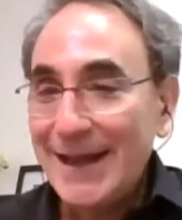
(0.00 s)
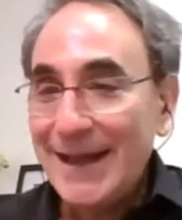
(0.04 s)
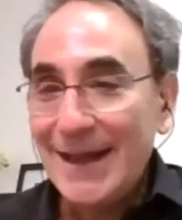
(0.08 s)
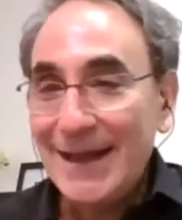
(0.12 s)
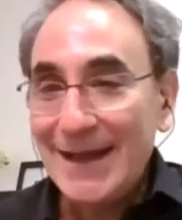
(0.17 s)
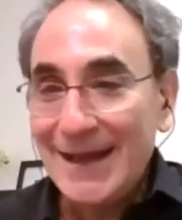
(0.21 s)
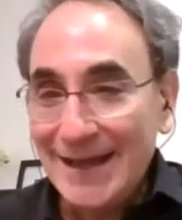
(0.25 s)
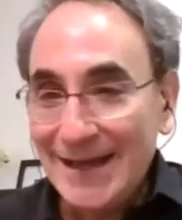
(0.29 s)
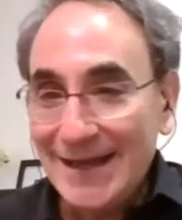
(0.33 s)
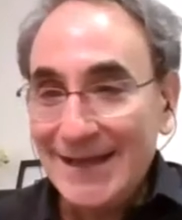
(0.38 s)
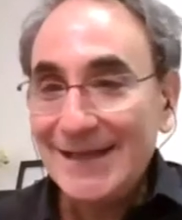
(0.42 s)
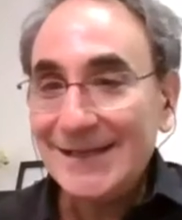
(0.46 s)

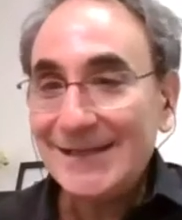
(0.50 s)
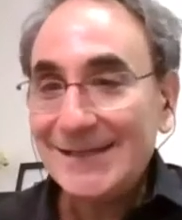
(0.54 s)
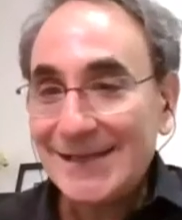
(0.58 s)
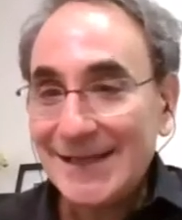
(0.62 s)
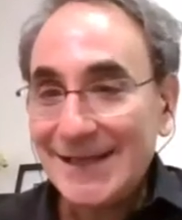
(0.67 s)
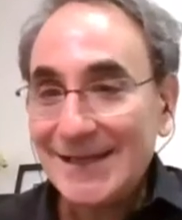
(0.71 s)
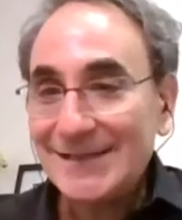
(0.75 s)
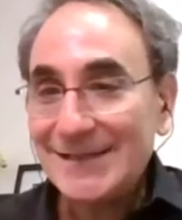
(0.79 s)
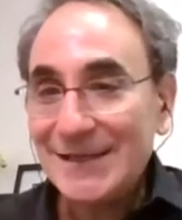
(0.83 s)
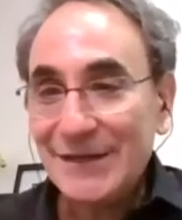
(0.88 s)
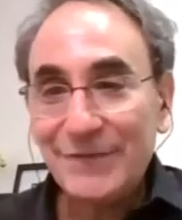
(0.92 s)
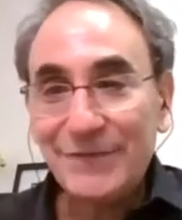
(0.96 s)
And he
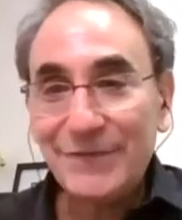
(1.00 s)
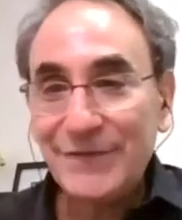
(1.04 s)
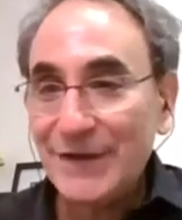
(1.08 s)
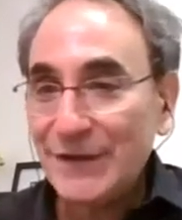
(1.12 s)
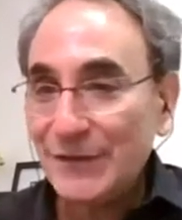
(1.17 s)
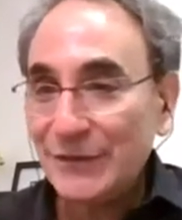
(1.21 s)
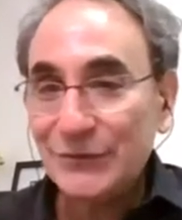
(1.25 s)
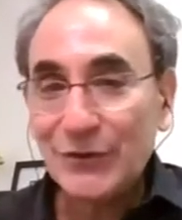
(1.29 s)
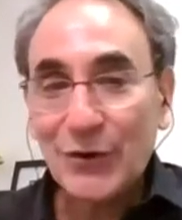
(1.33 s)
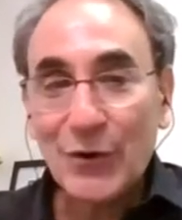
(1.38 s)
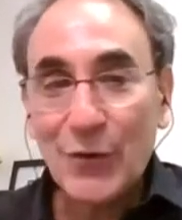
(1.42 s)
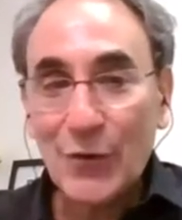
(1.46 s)
says he
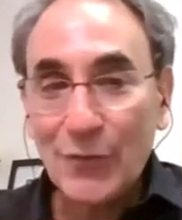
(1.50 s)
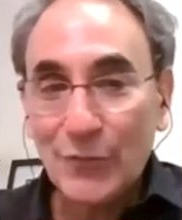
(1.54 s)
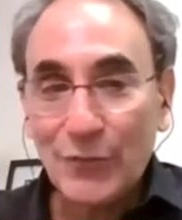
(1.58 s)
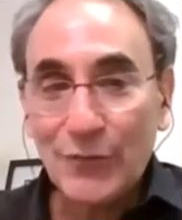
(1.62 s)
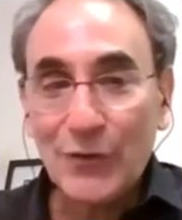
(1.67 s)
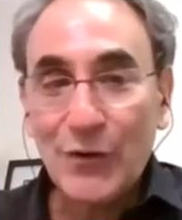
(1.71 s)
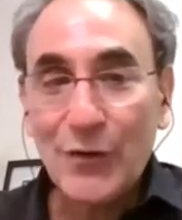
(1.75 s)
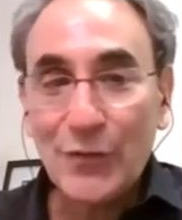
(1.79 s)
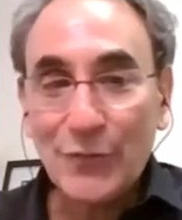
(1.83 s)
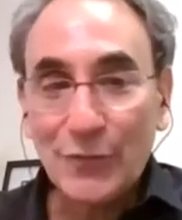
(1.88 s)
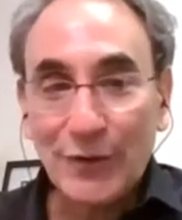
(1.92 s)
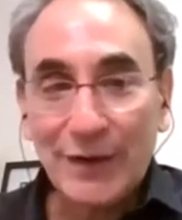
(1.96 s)
failed over
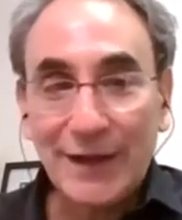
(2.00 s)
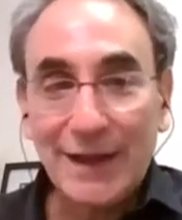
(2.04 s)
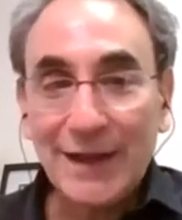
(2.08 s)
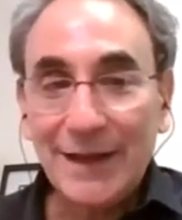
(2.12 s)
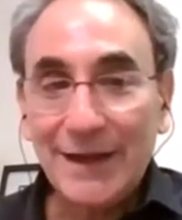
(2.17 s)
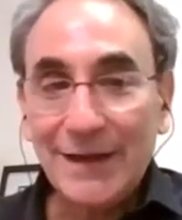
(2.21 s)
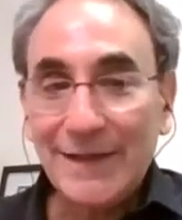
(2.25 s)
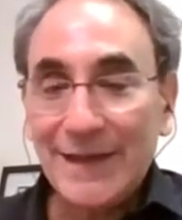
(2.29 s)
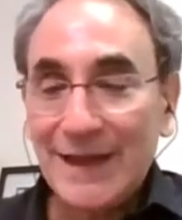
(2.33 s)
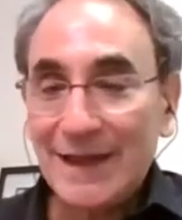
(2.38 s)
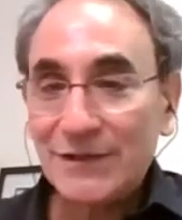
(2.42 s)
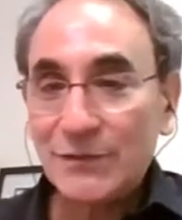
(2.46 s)
and over
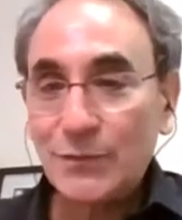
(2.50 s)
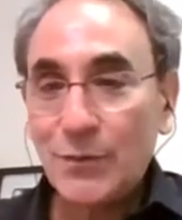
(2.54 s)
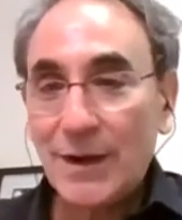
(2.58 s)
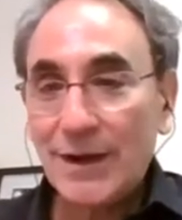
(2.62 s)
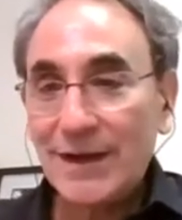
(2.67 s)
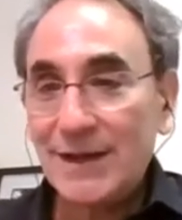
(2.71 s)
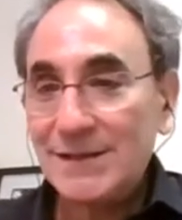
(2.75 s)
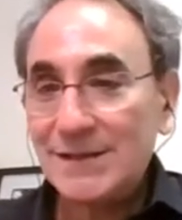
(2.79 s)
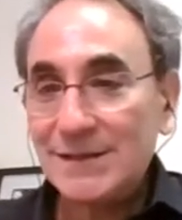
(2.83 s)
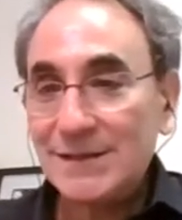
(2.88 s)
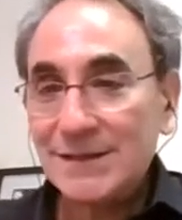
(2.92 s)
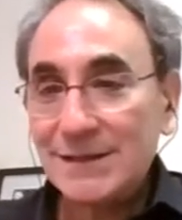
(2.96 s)
again, and that's
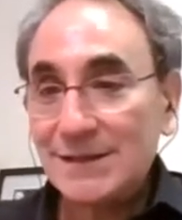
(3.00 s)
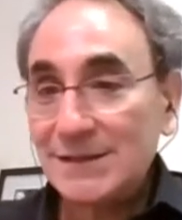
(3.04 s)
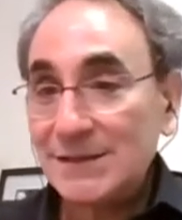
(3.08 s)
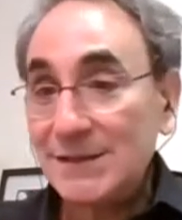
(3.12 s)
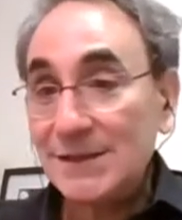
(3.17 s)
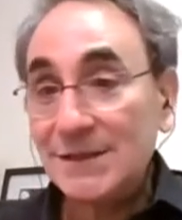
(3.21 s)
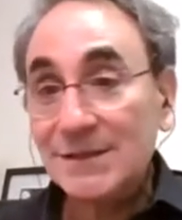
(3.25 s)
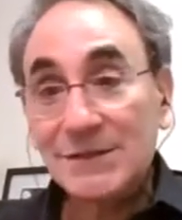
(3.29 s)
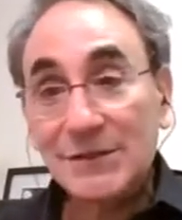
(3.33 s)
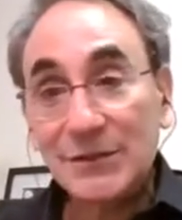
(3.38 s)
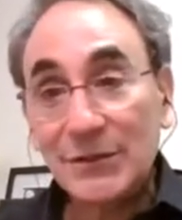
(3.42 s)
why he succeeds.